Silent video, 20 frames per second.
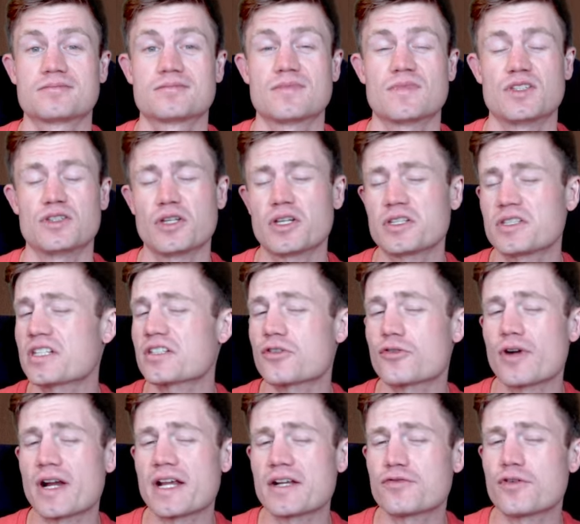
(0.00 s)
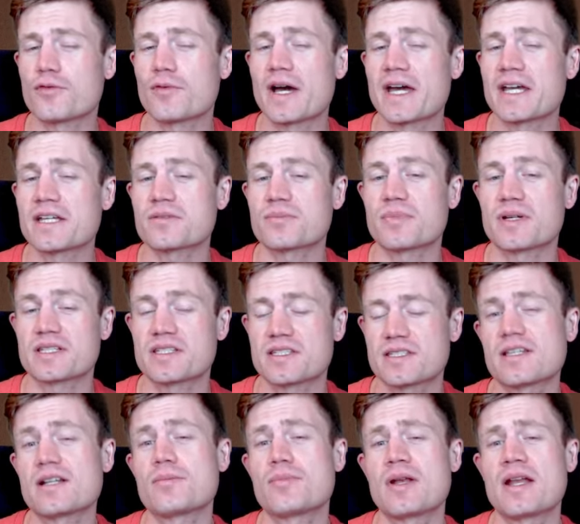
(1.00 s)
not that great for white but
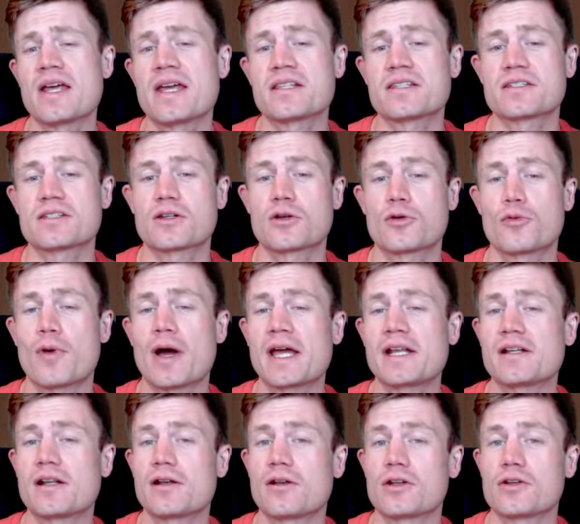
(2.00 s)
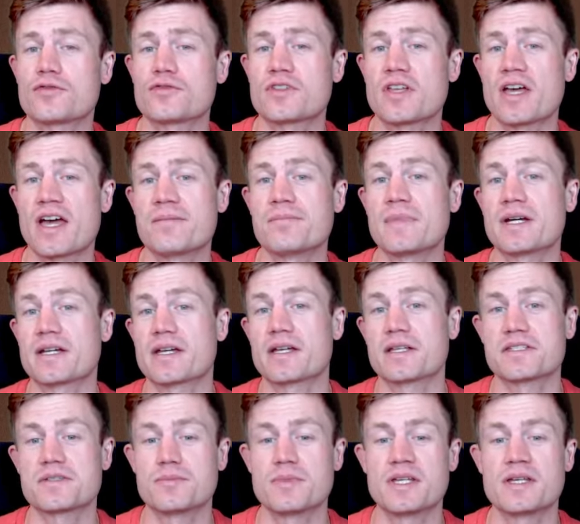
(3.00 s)
still played quite a lot of time
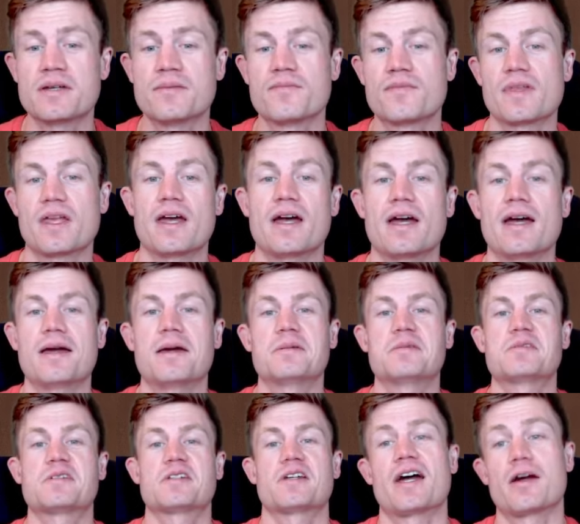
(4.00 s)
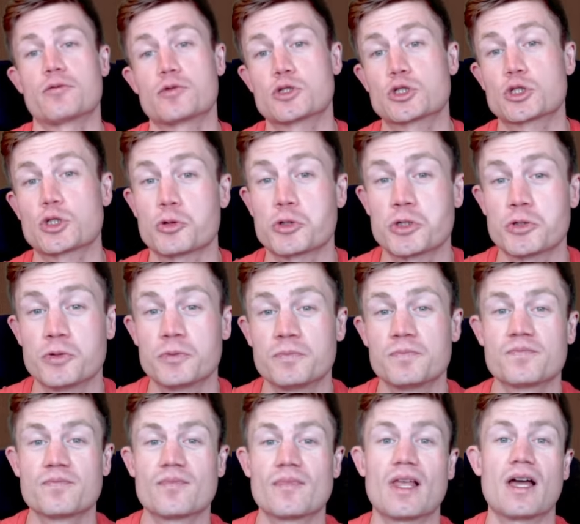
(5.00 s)
against me, and I will show you
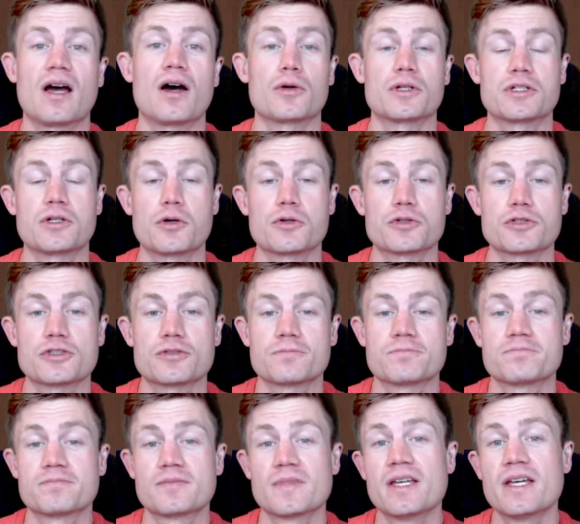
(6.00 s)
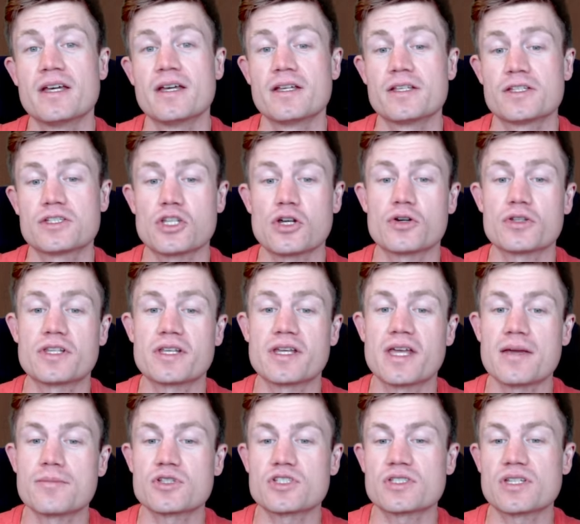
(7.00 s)
how it goes. So the
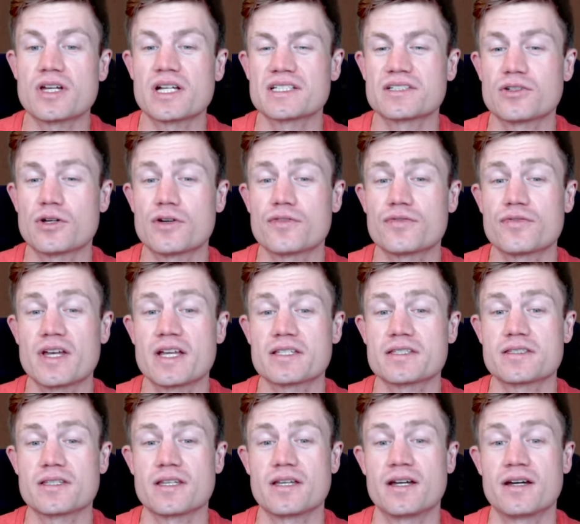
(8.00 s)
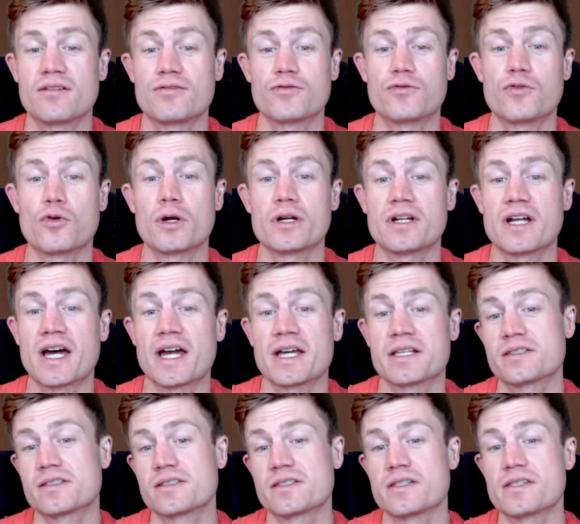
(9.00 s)
game started off as a
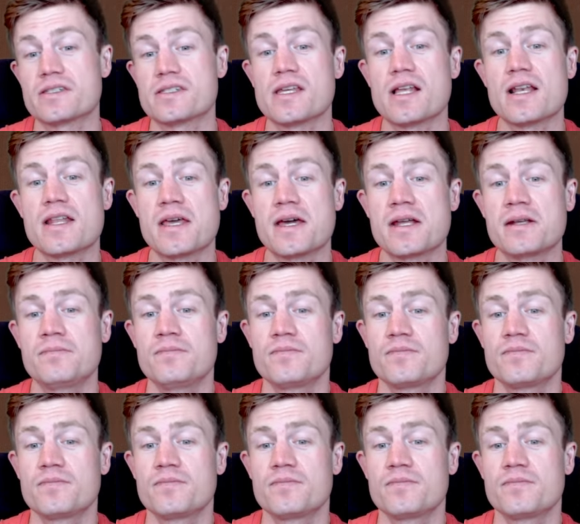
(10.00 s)
4-knight Sicilian.